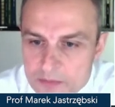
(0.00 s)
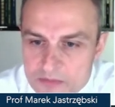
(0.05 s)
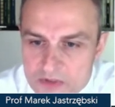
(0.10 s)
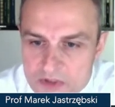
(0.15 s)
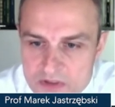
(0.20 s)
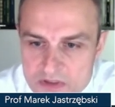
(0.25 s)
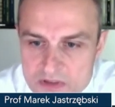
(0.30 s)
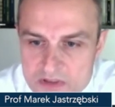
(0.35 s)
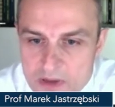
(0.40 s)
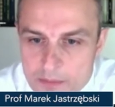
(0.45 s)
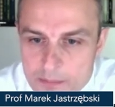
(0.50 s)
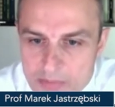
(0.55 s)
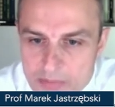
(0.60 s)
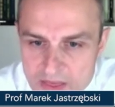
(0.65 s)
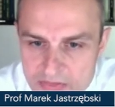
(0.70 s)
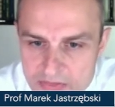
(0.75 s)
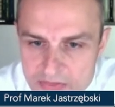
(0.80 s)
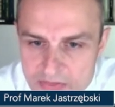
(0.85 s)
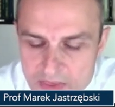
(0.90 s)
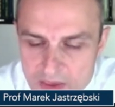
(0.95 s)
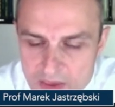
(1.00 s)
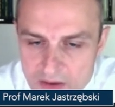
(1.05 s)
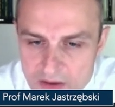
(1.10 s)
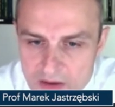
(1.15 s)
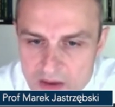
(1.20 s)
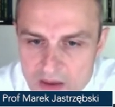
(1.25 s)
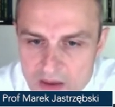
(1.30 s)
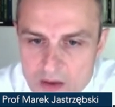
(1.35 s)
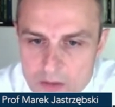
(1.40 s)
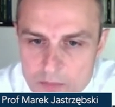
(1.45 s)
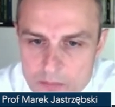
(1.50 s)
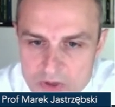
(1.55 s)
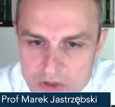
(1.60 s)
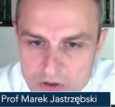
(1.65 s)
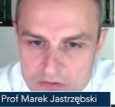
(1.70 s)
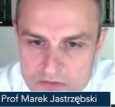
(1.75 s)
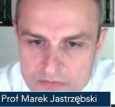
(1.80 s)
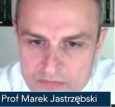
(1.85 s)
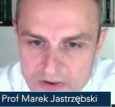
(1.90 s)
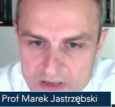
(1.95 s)
This is a bad thing
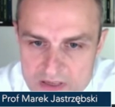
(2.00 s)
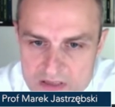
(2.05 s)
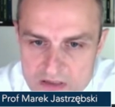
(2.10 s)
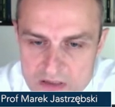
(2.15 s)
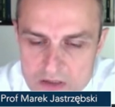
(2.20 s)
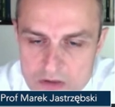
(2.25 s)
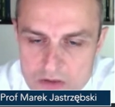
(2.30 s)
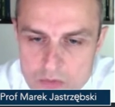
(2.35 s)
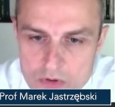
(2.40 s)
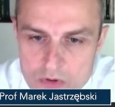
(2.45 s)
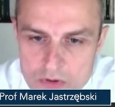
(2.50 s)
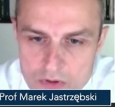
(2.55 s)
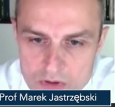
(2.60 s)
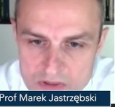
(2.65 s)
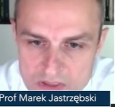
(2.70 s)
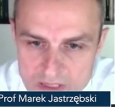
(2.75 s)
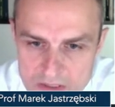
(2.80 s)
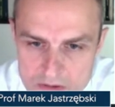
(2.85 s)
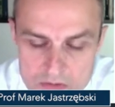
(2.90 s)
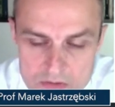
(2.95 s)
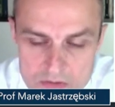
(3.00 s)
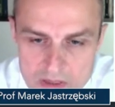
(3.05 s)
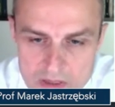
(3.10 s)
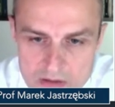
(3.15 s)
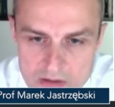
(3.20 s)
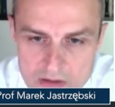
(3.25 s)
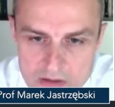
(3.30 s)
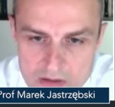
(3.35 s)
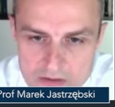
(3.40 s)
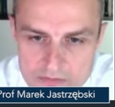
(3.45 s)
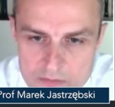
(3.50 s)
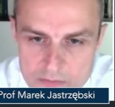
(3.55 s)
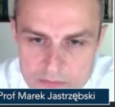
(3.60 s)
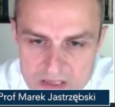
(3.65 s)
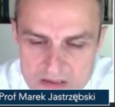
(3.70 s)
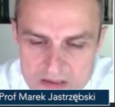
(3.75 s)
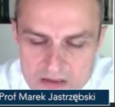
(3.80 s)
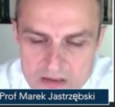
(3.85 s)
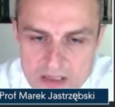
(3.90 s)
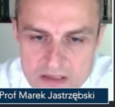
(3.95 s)
because firstly, you will not get to the
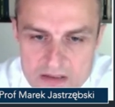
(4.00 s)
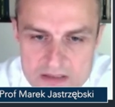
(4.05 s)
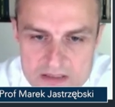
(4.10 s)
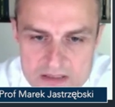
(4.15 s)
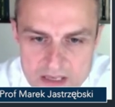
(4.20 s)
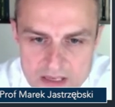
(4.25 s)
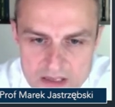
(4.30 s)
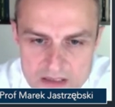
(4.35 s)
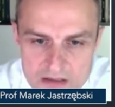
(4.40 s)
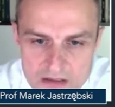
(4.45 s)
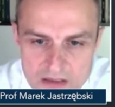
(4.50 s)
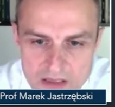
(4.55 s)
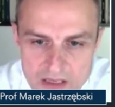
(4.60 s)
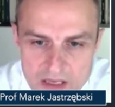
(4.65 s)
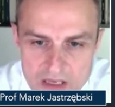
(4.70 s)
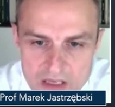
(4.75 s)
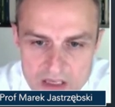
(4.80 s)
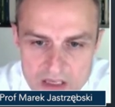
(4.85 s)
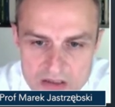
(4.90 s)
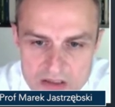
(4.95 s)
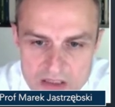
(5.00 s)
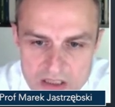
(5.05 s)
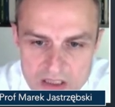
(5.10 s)
left bundle, and secondly,